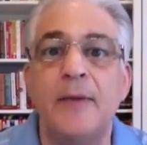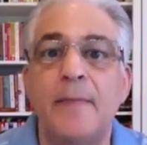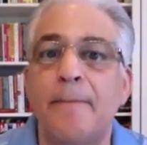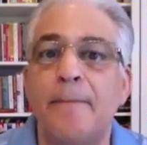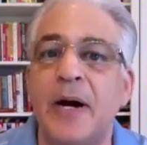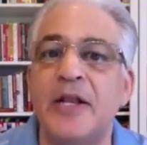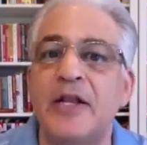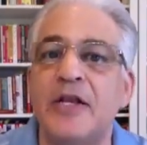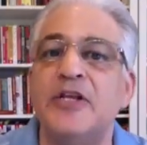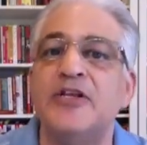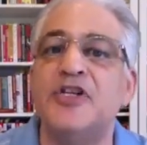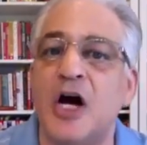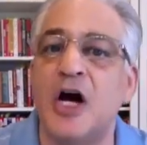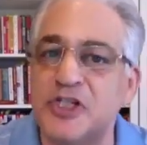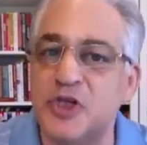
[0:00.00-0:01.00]
but it's
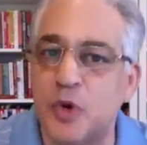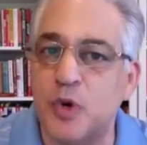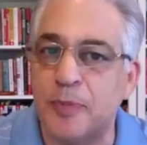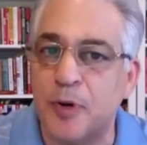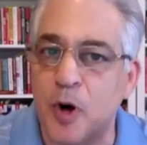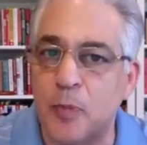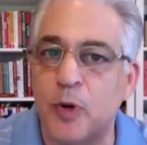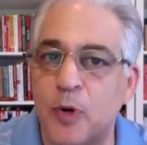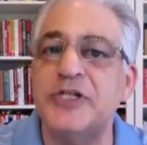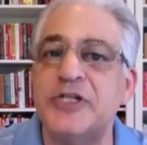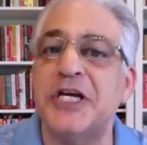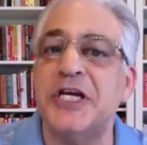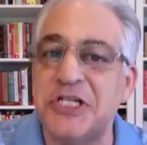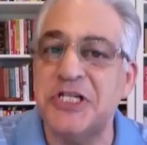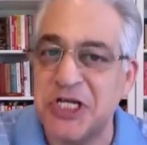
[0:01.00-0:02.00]
also appropriate to
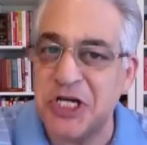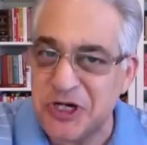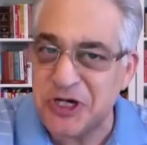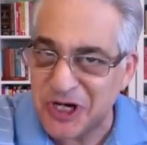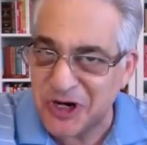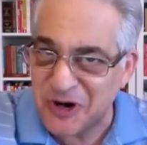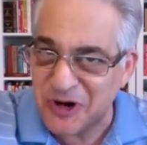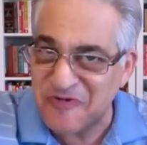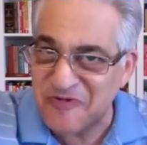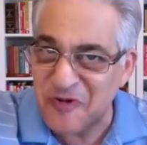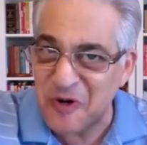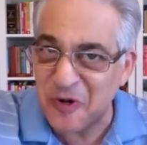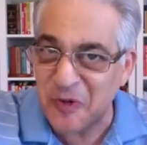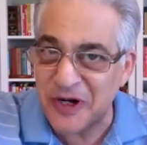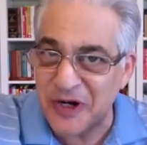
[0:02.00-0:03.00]
continue to go
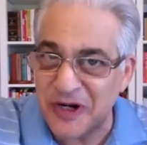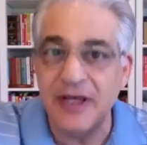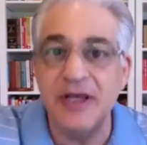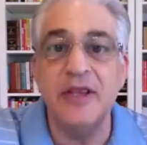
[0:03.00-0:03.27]
forward,